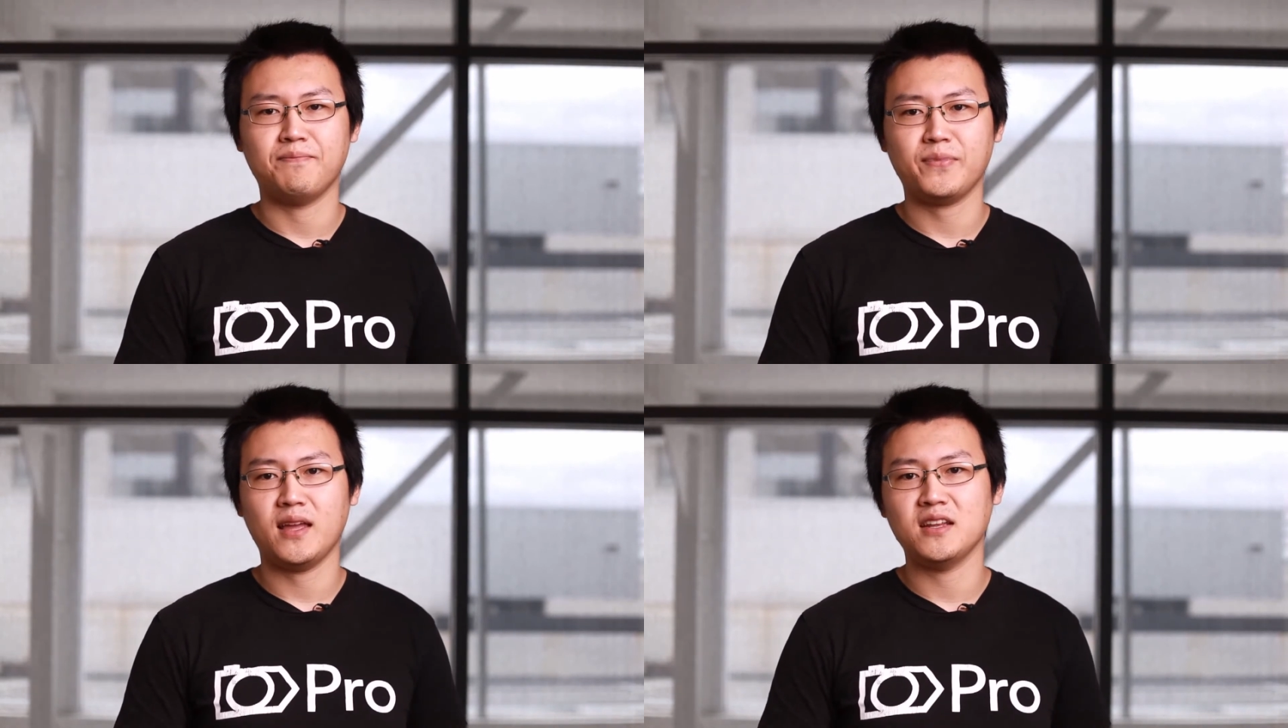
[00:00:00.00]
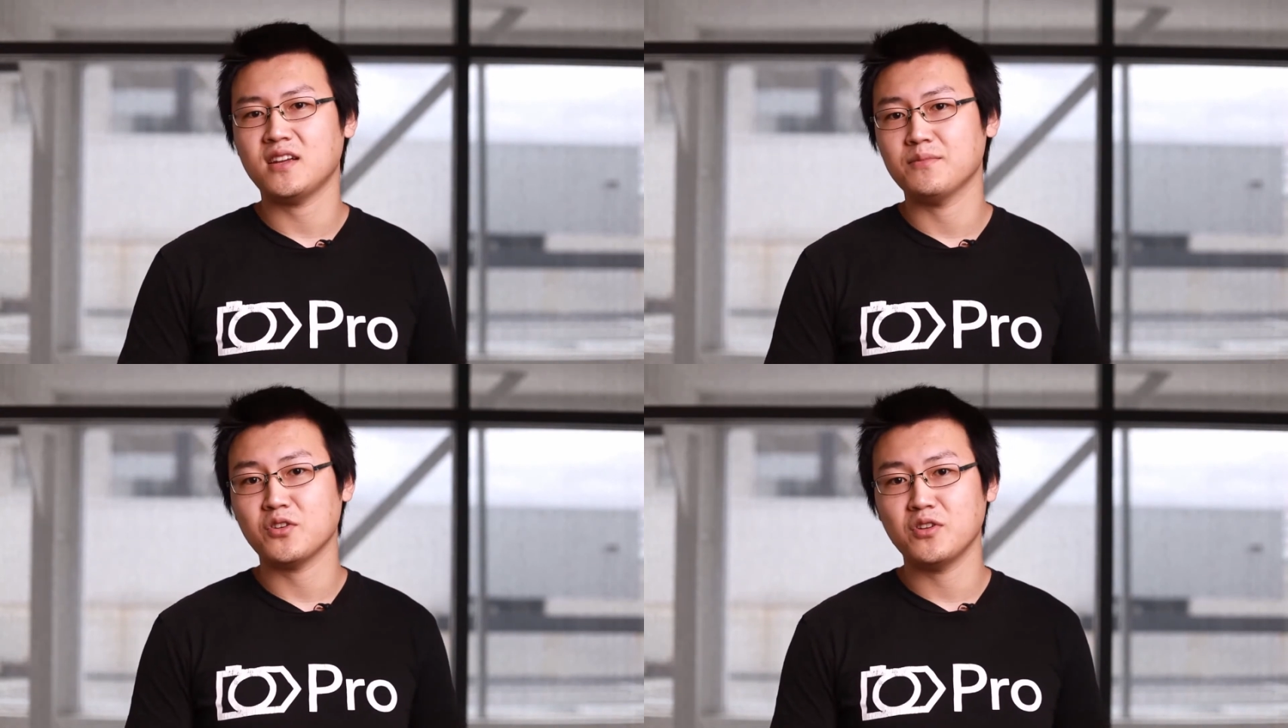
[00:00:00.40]

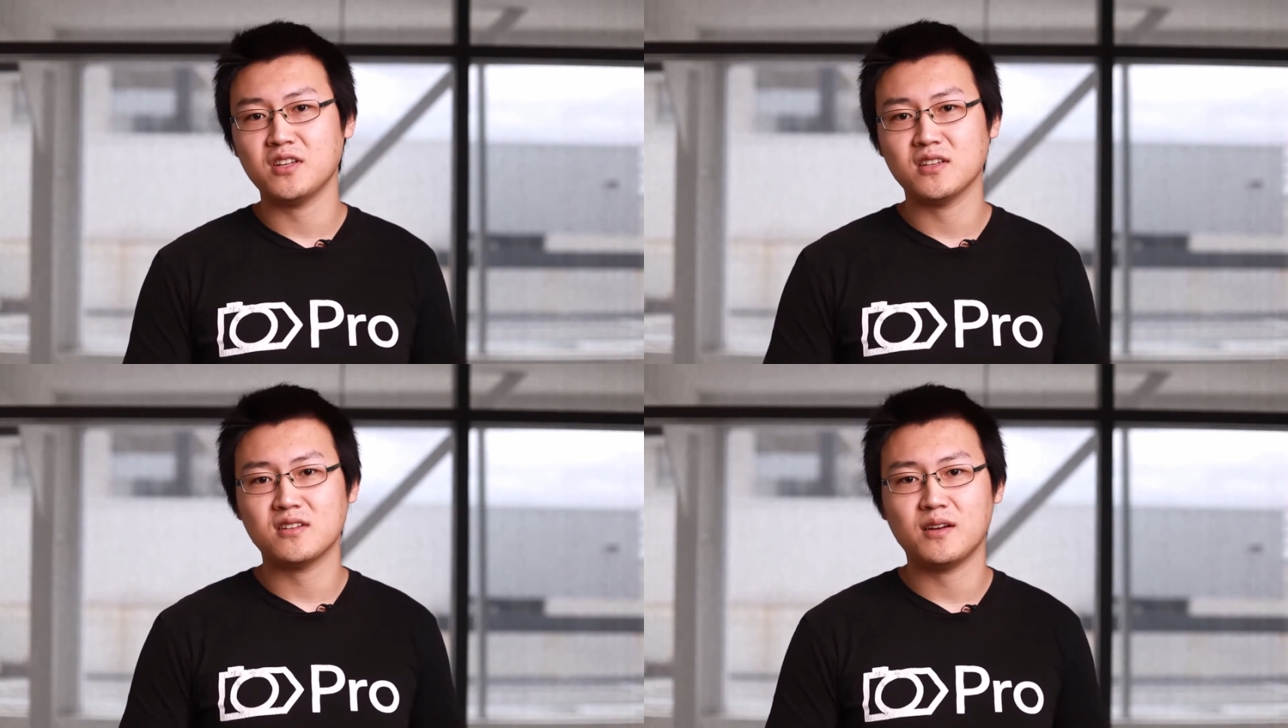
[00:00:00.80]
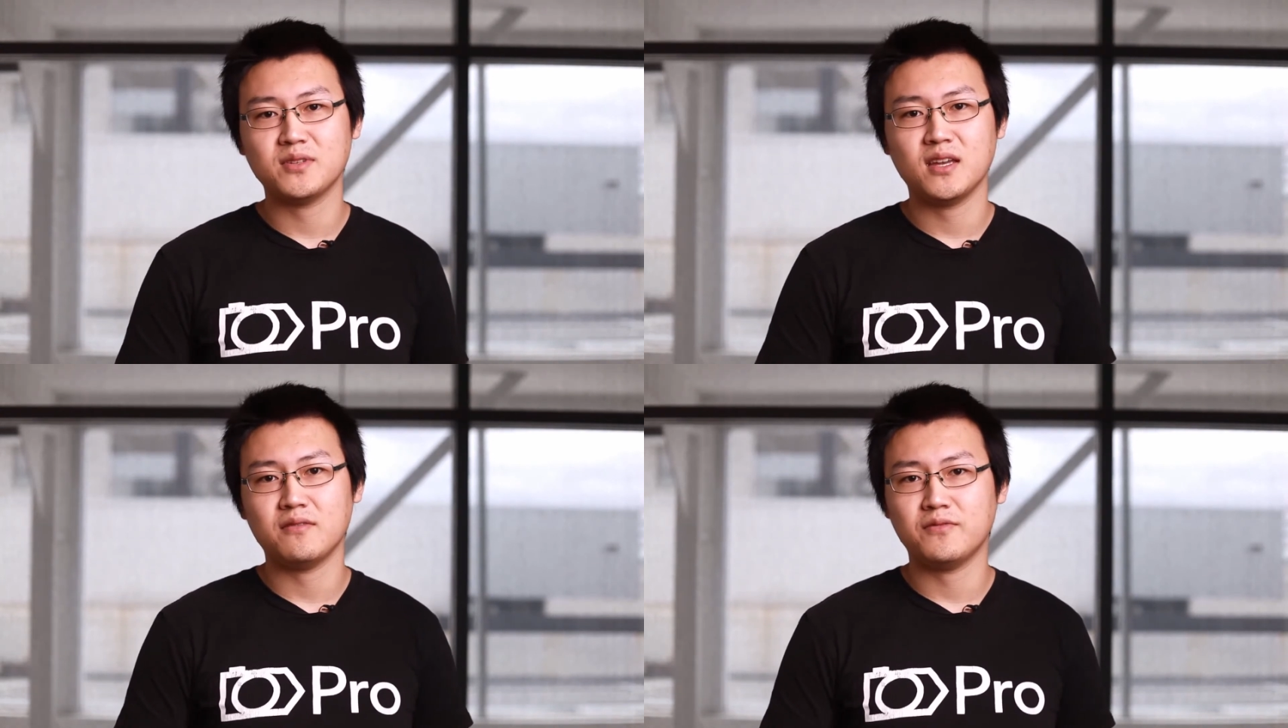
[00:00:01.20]
Anytime Sony does an
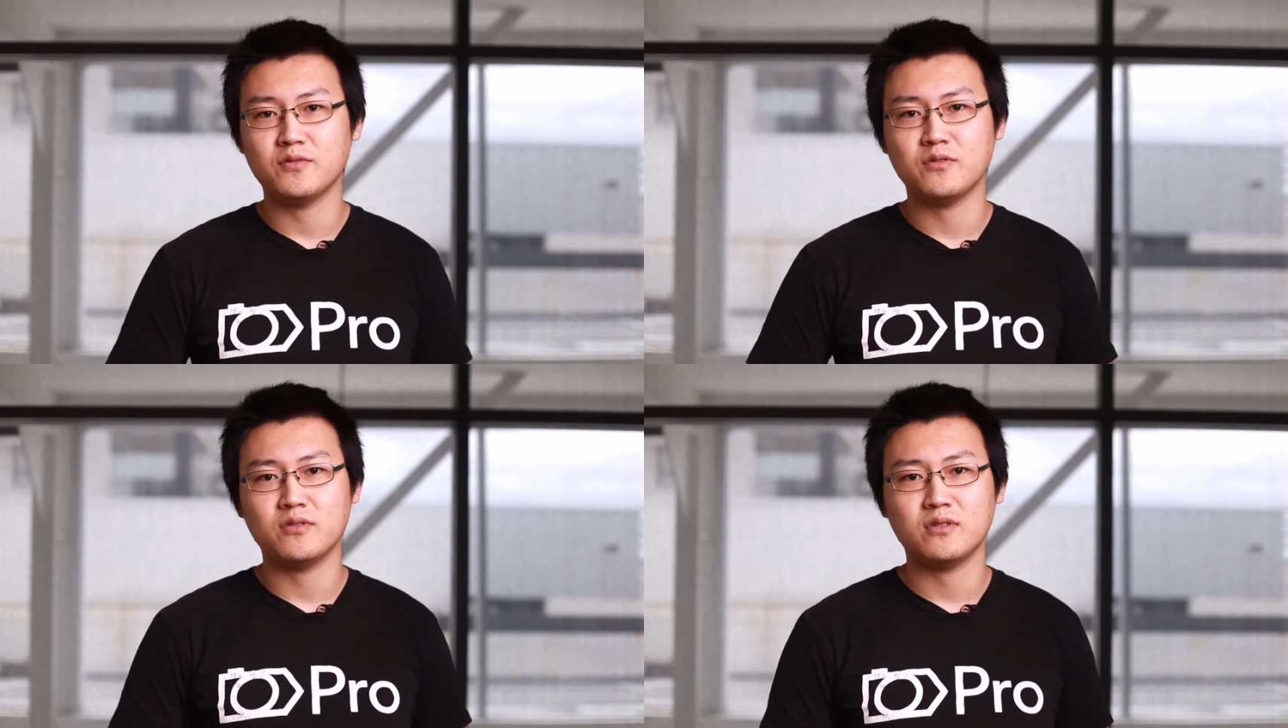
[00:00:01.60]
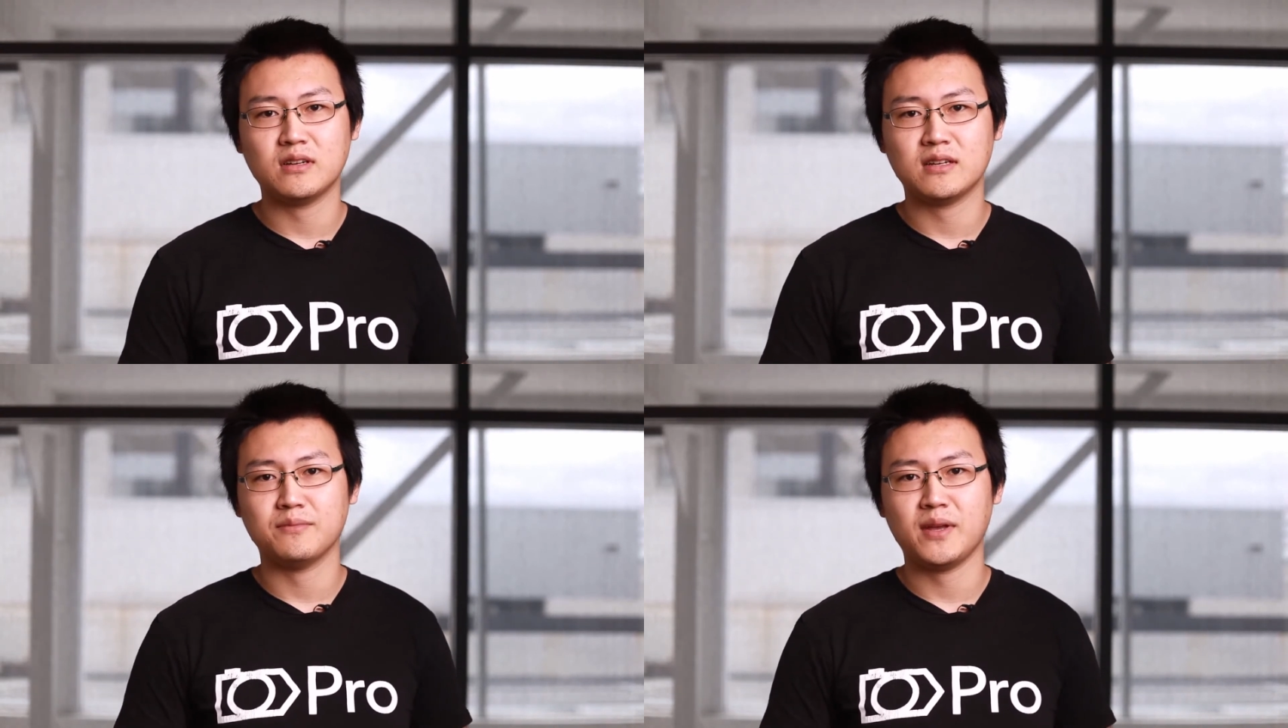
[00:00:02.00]
update for
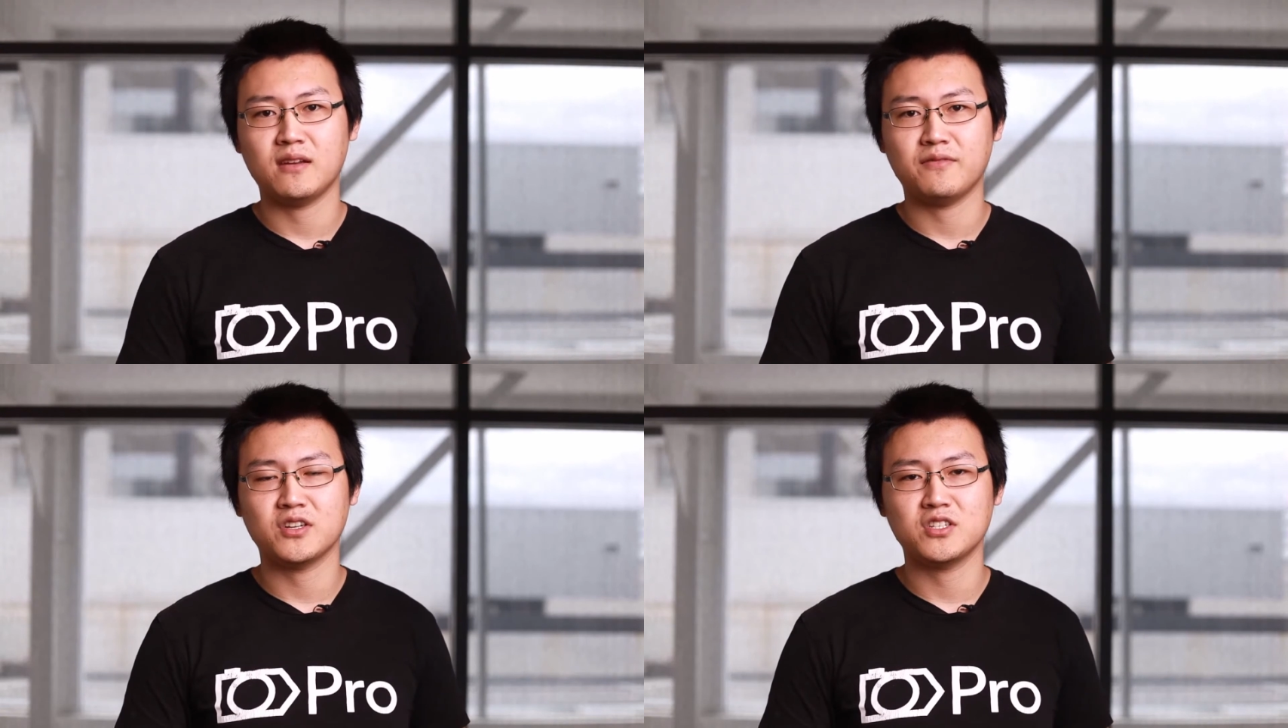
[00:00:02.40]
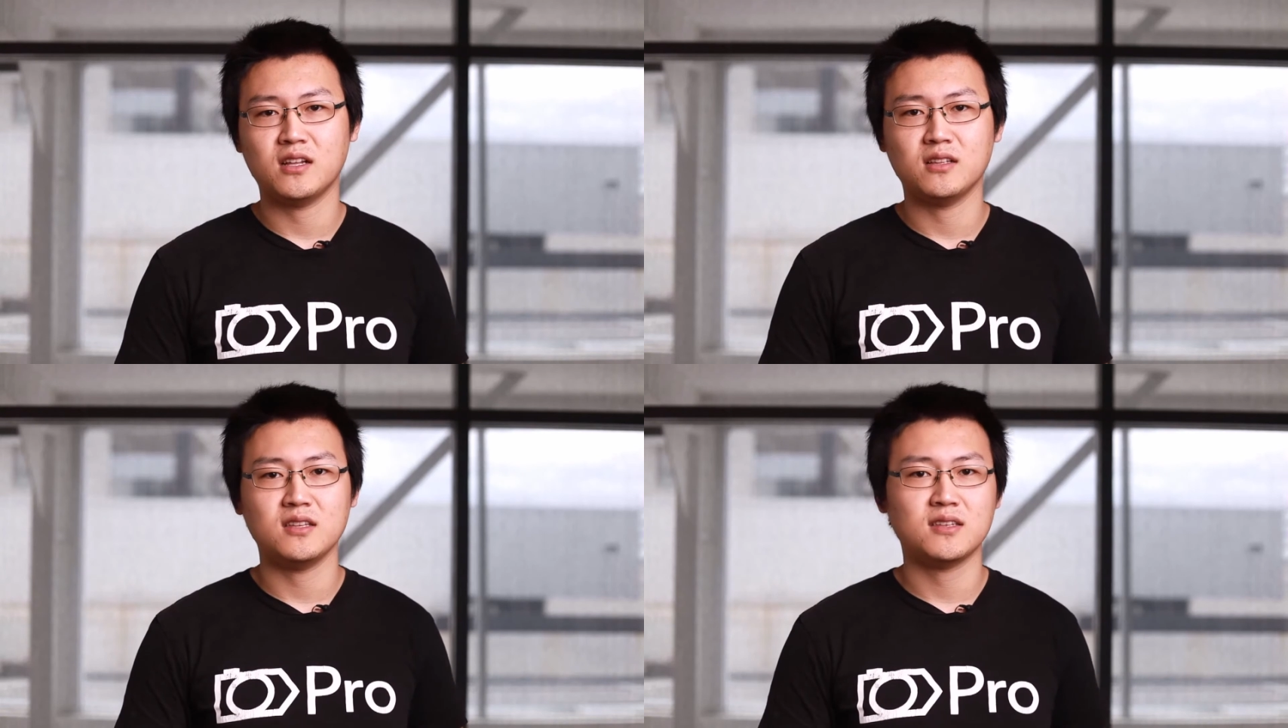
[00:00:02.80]
added
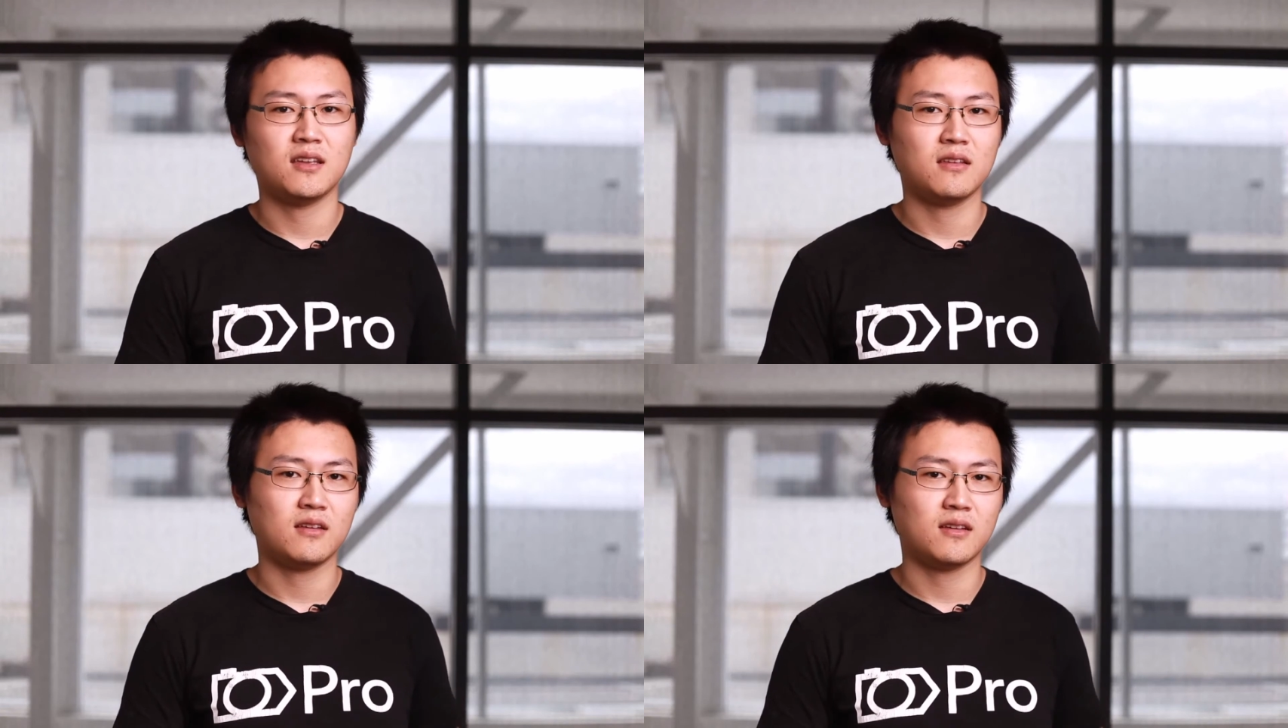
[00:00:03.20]
functionality, say